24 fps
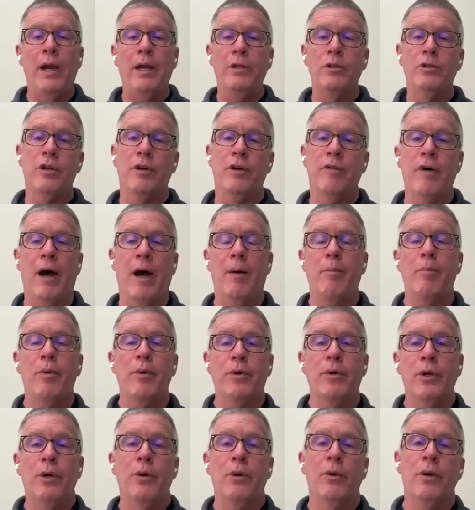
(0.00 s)
range of
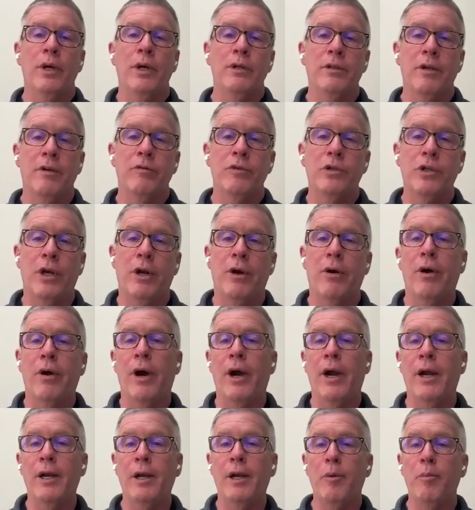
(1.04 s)
opportunities of
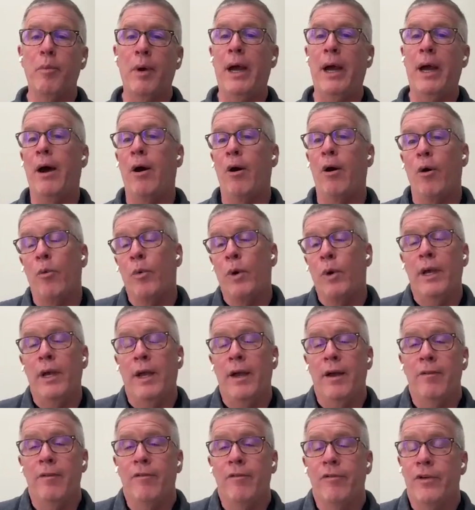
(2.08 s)
generating
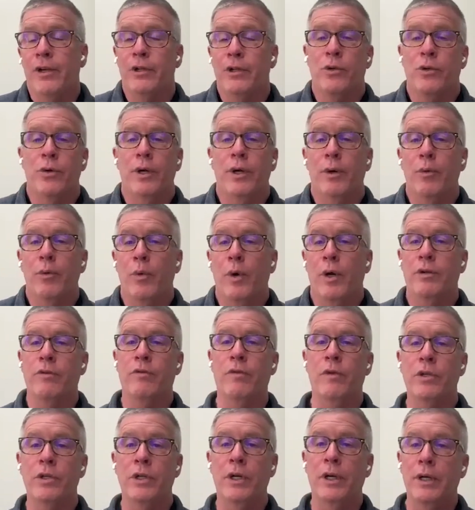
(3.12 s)
power. We have history
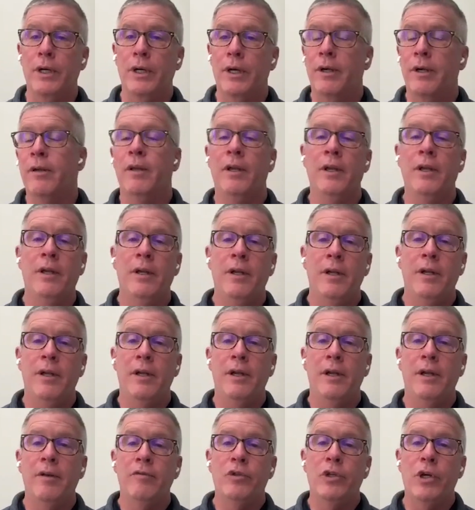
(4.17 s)
in West Virginia
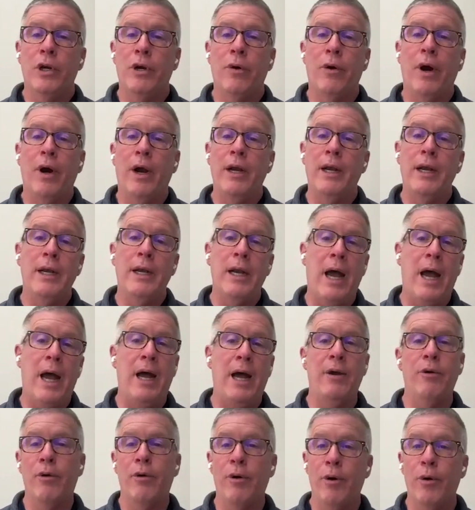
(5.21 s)
of
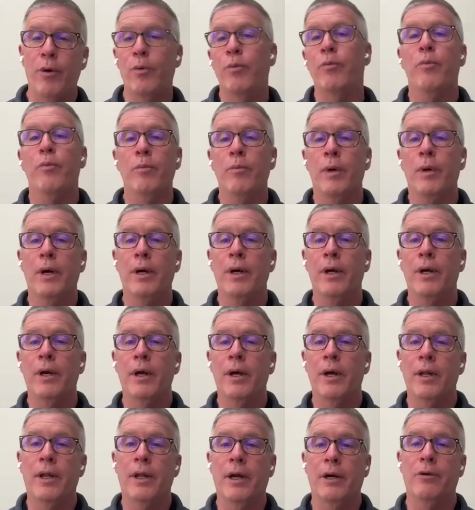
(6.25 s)
generating hydro
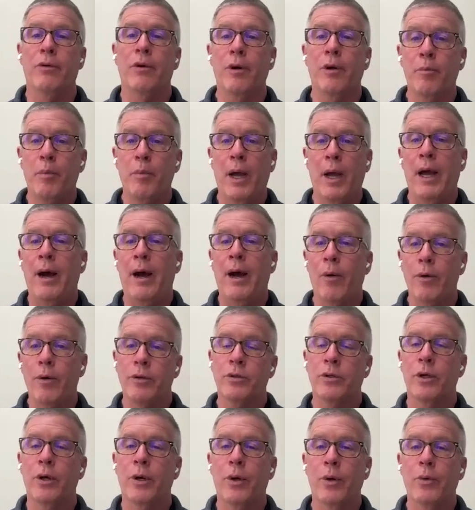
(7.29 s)
electric
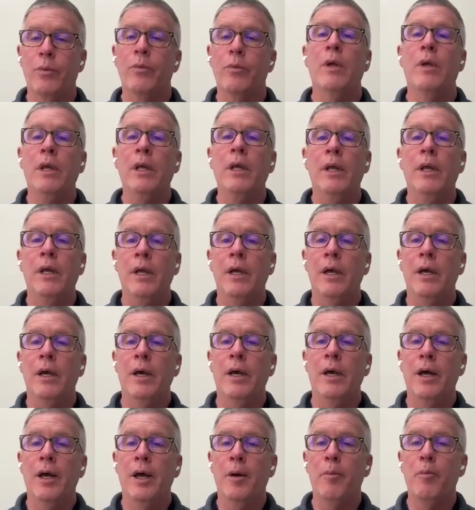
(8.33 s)
power. So
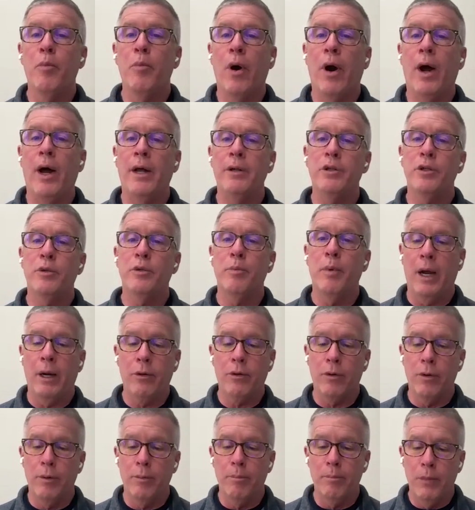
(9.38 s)
broad
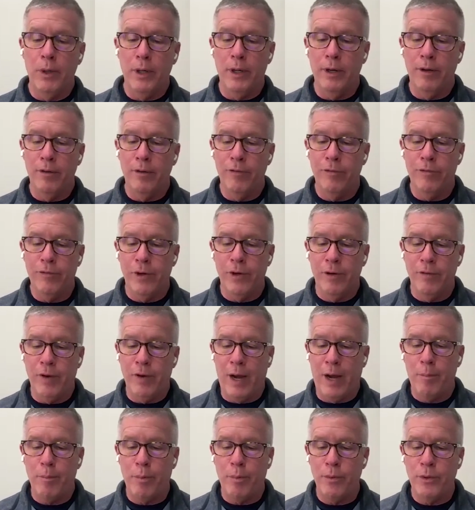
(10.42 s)
spectrum
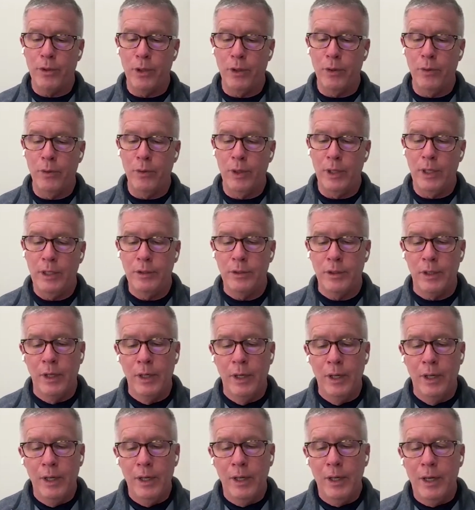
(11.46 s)
of
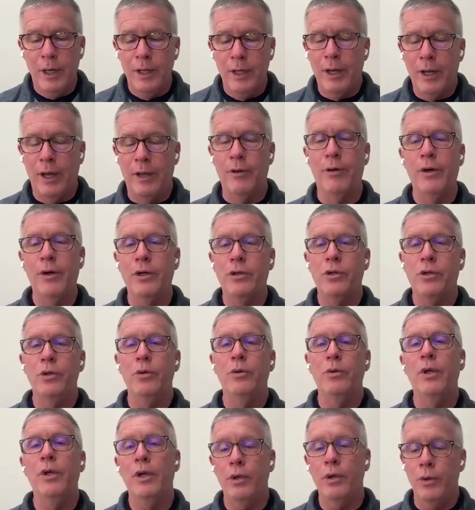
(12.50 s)
opportunities. Another
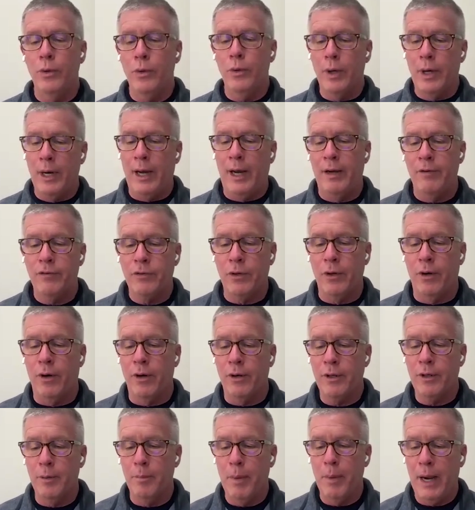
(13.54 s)
issue that you and I
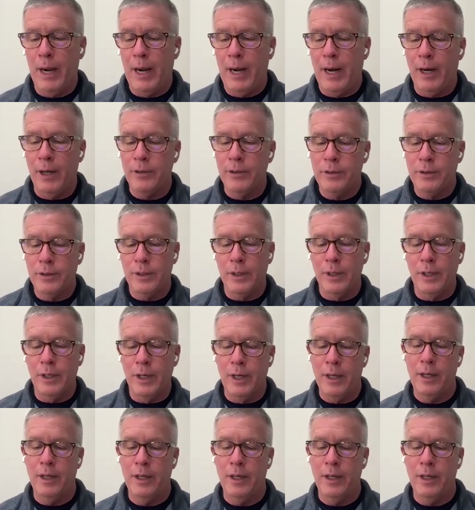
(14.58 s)
have talked about